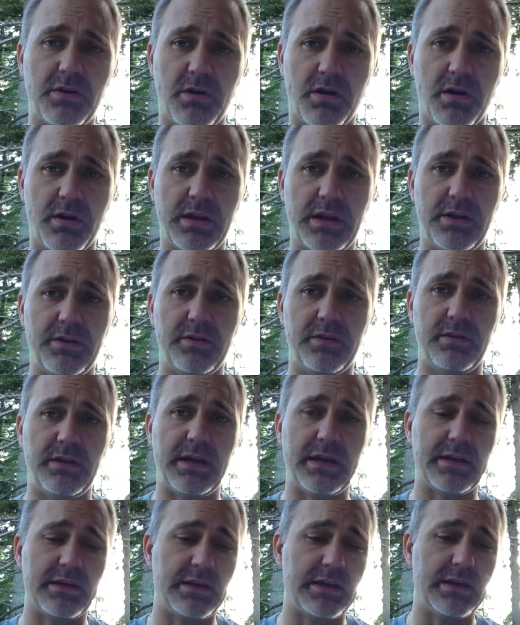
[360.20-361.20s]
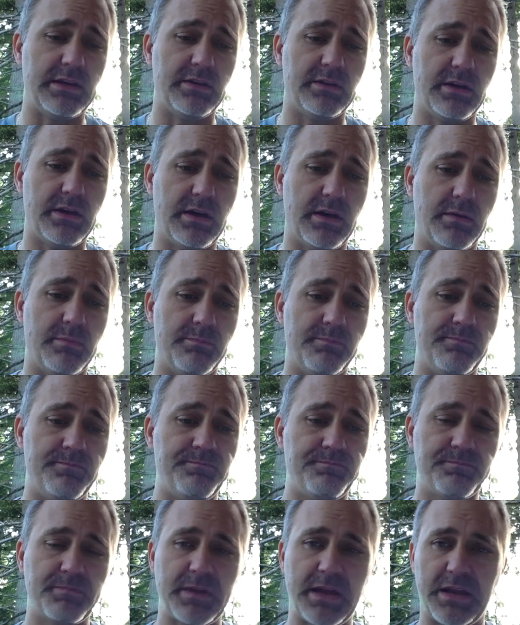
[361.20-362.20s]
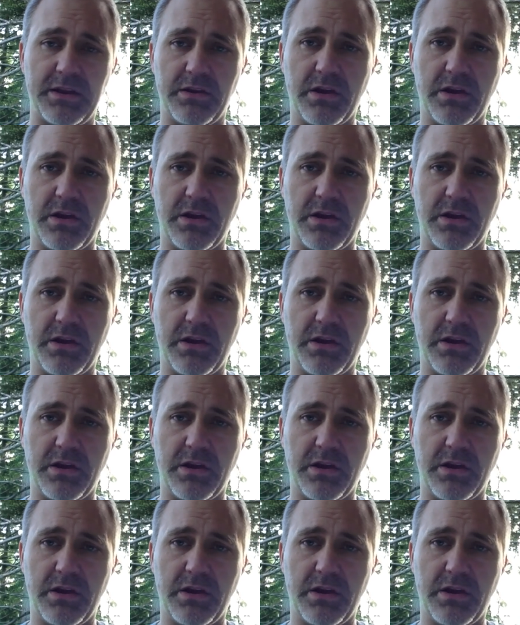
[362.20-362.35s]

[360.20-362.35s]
on it and get and